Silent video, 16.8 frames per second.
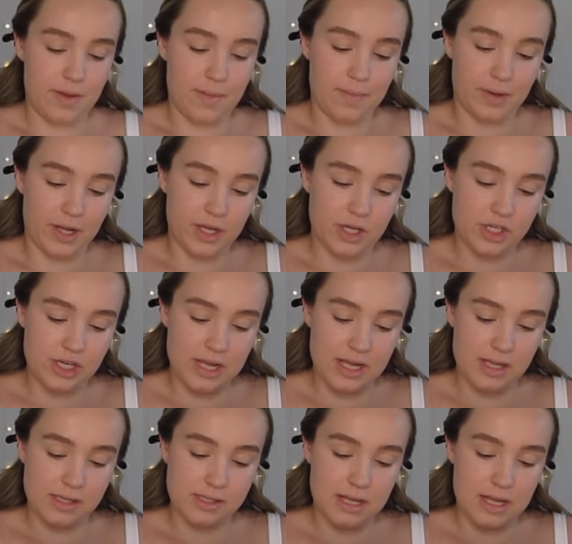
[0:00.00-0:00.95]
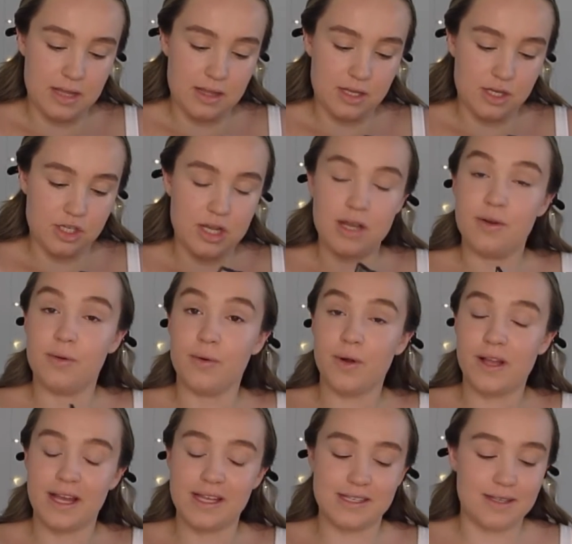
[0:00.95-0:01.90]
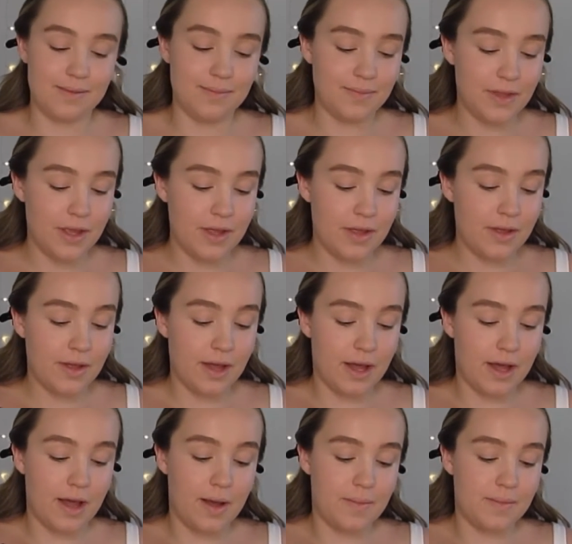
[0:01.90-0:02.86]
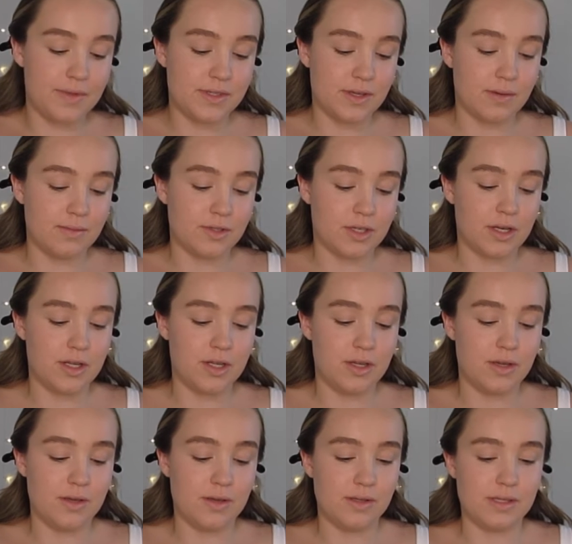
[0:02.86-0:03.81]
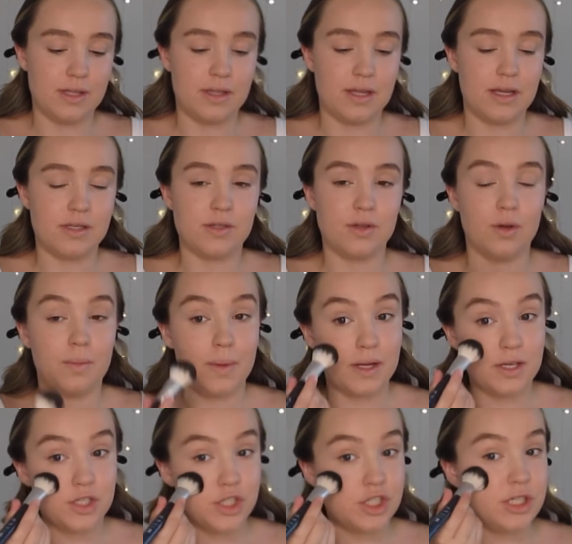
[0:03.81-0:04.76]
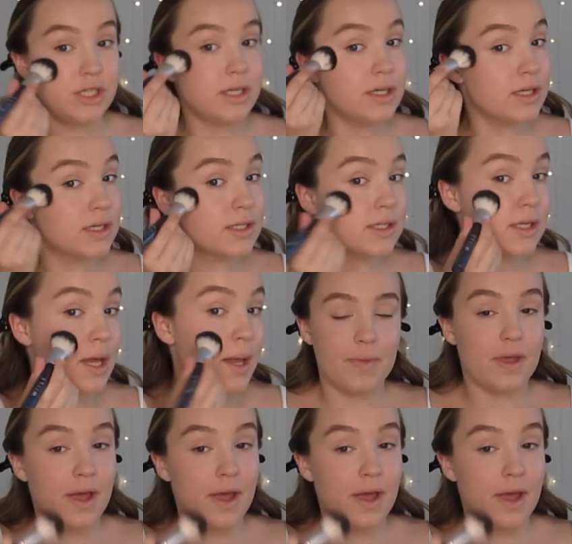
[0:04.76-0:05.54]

The blush is in the shade Orgasm, so I'm just going to use this on my cheeks.